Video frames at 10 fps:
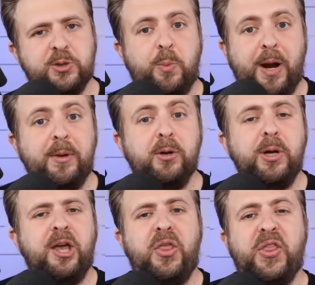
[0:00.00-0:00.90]
we're probably
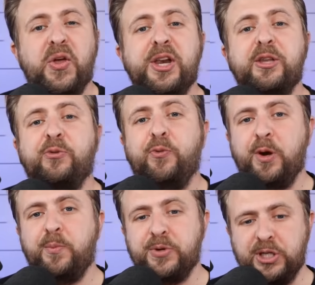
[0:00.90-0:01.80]
looking at 30 to
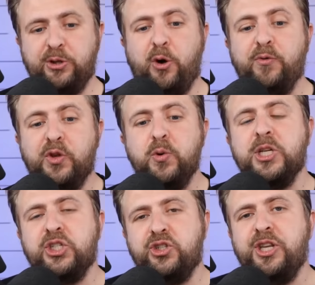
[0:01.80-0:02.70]
40% of
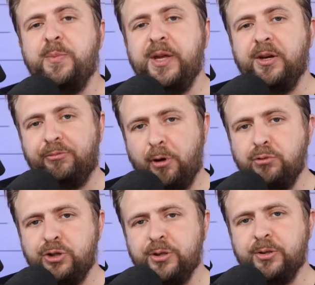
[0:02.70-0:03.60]
US GDP
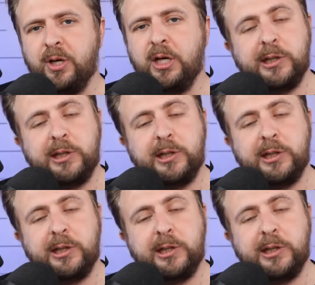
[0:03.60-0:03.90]
erosion